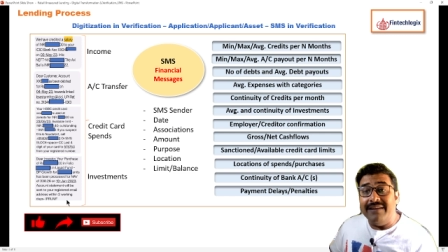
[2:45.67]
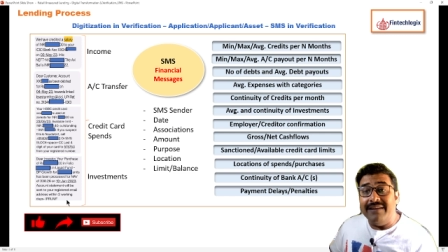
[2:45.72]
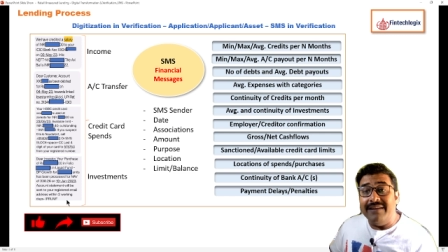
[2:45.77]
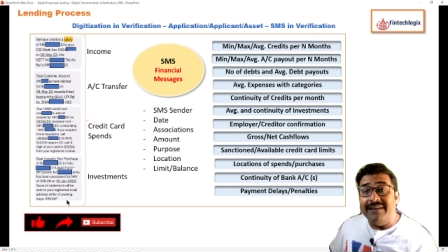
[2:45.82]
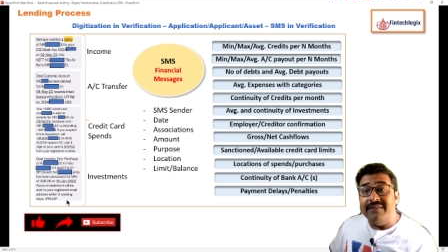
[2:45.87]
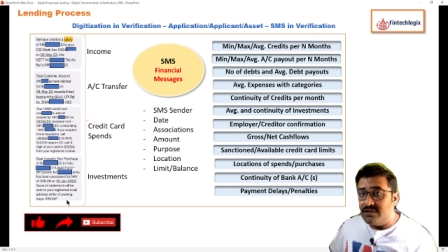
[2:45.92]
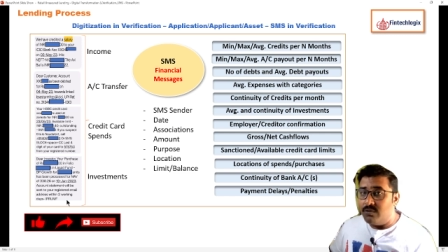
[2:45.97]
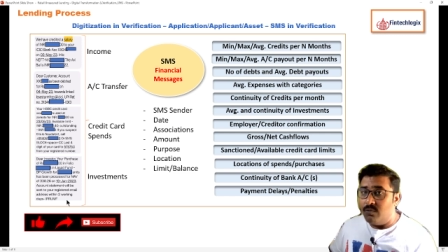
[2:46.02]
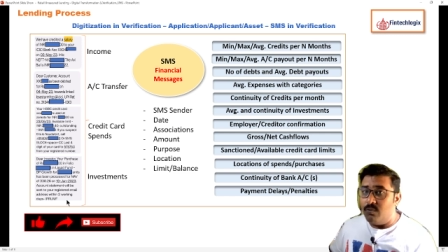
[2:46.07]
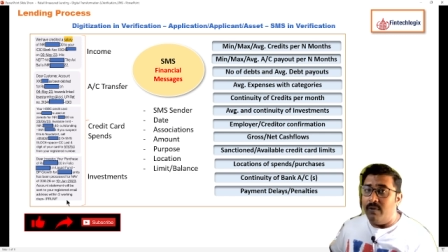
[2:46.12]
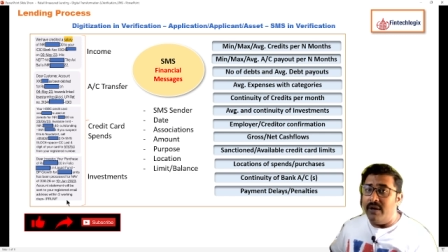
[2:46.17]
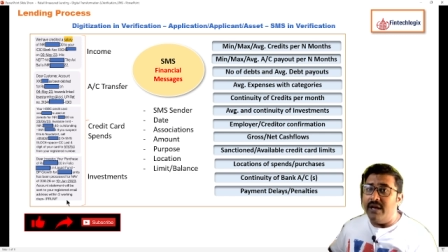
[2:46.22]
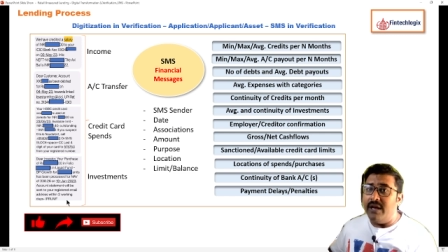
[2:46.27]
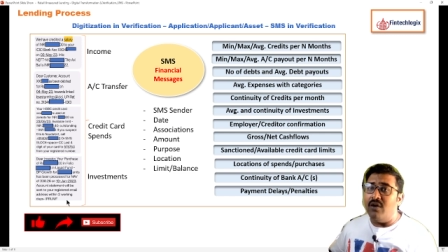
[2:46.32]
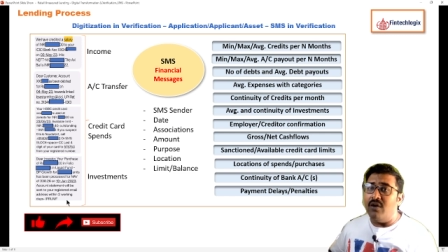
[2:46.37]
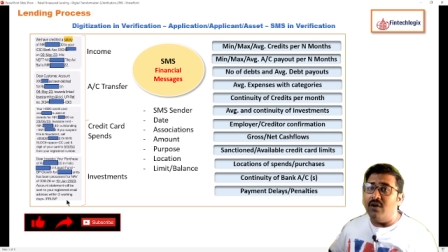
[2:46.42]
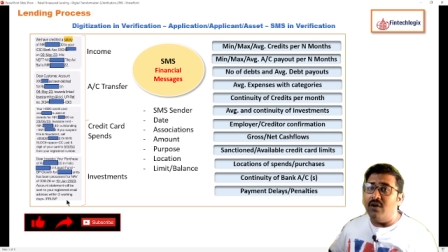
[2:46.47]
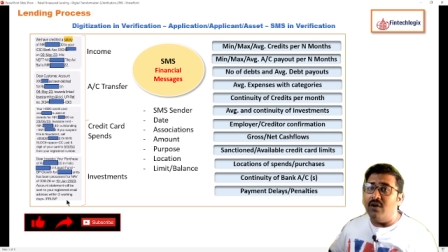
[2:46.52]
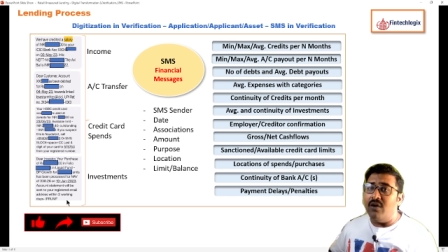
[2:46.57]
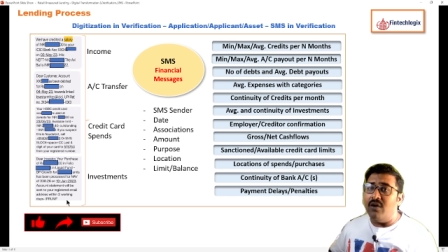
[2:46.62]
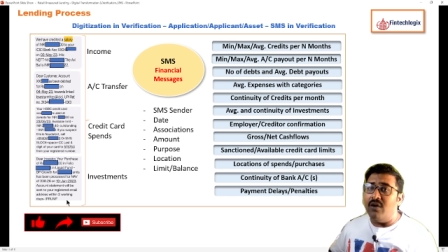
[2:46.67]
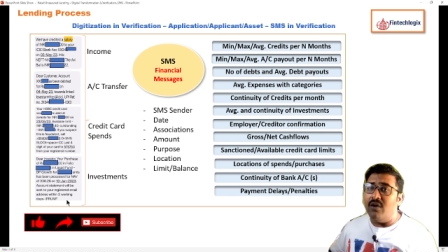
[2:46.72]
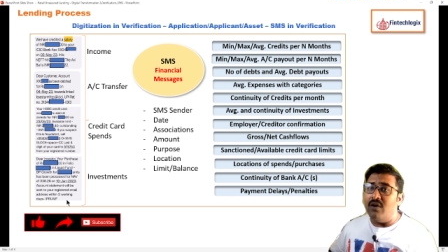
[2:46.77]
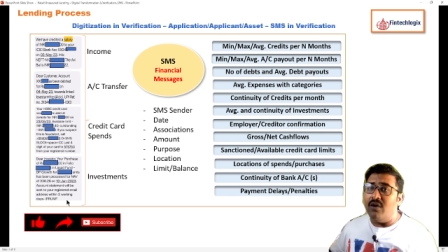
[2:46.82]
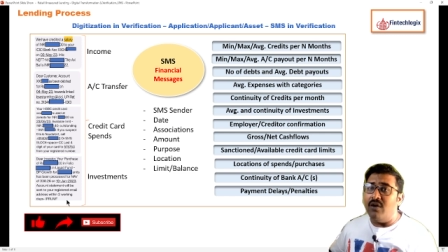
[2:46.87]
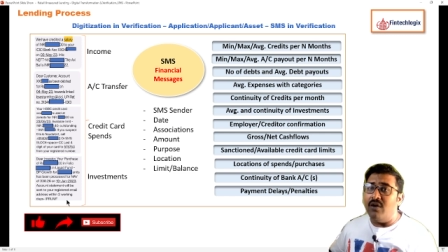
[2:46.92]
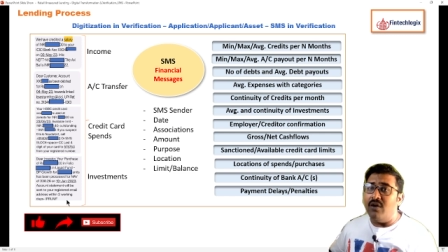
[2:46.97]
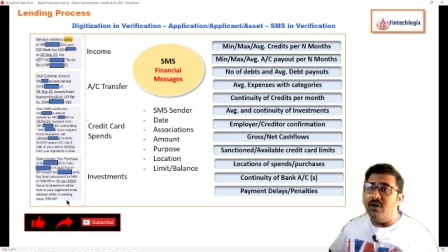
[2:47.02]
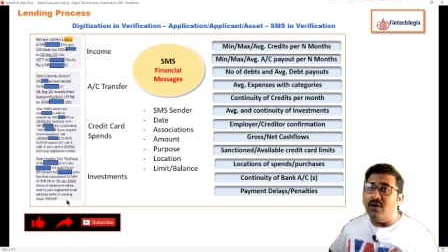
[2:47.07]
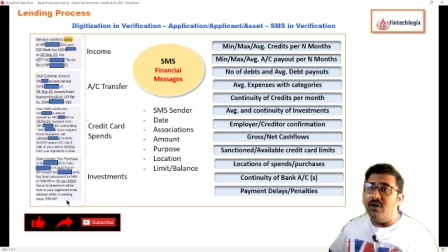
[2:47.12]
So where all you are
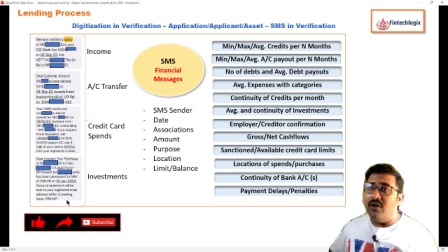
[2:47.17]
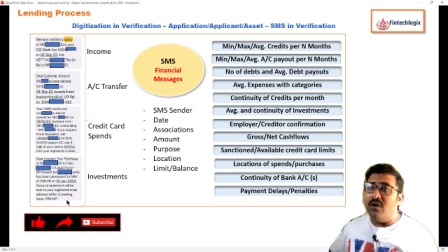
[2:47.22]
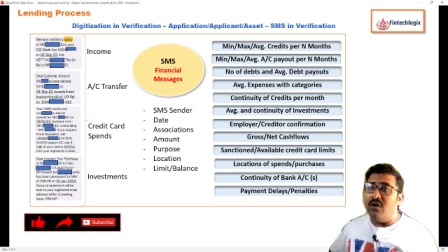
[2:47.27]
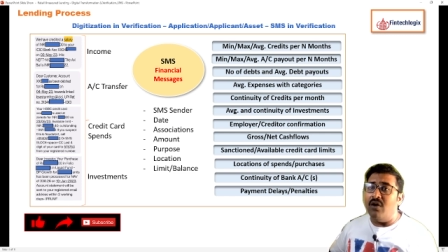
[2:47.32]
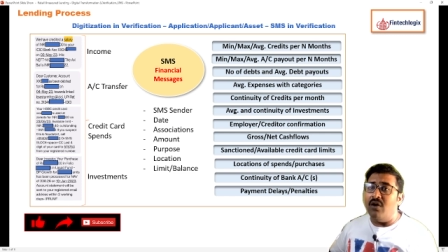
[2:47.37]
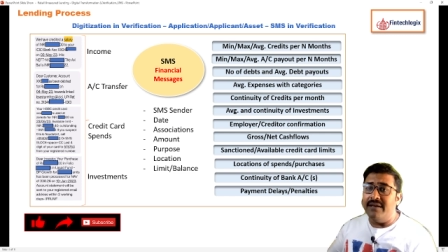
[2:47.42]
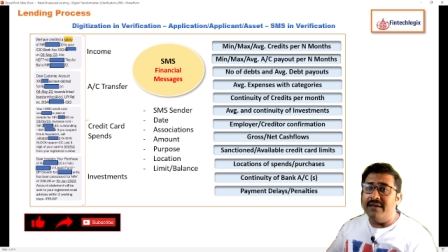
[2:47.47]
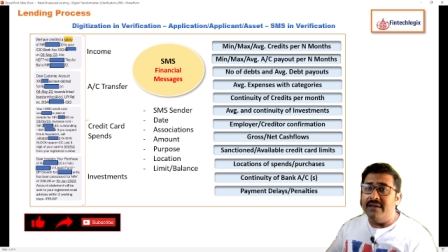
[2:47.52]
making